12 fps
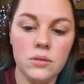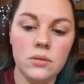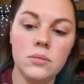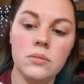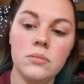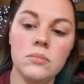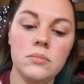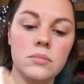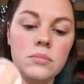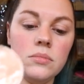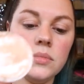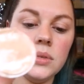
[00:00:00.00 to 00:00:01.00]
oh,
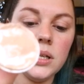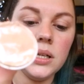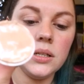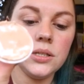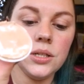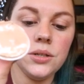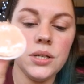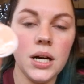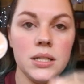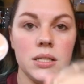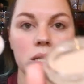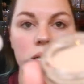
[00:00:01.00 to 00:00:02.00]
a little
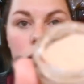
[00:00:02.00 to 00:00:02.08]
doodad.